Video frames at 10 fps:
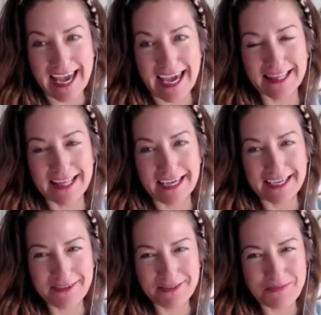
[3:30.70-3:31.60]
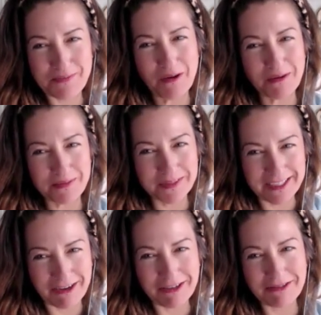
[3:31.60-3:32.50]
say, like, you
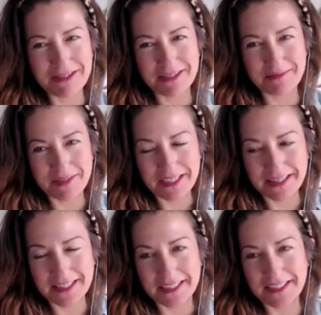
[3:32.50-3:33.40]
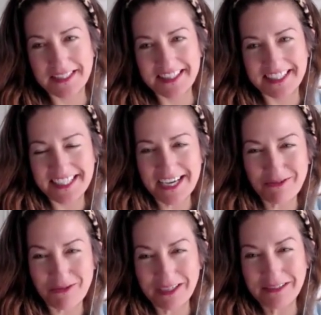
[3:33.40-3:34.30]
probably are used to being the young
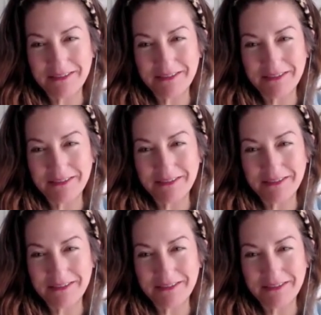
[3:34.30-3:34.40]
one.